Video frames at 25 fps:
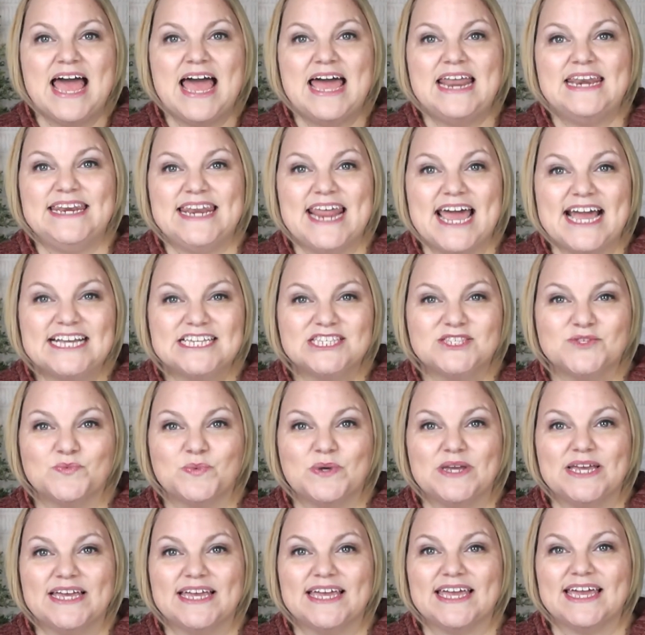Next
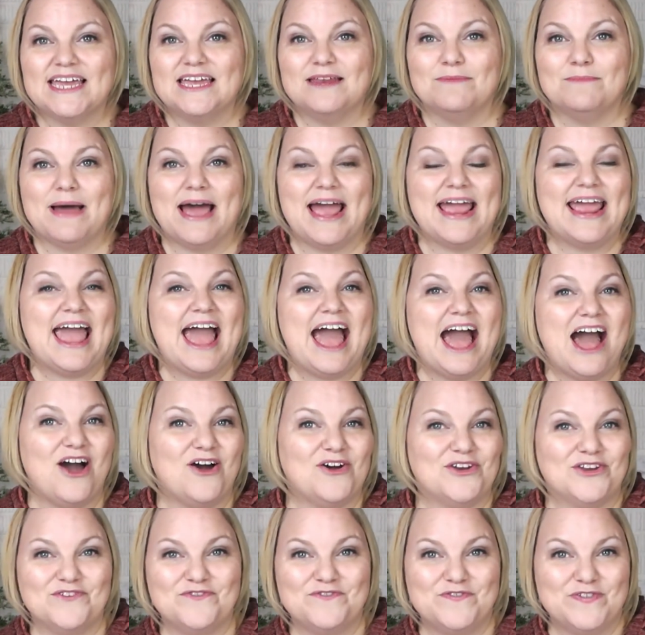week in my
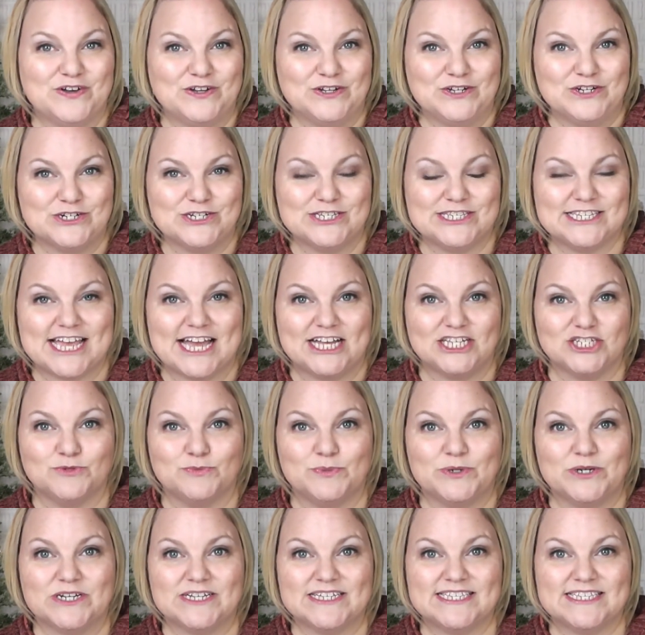How to Fill Your Sketchbook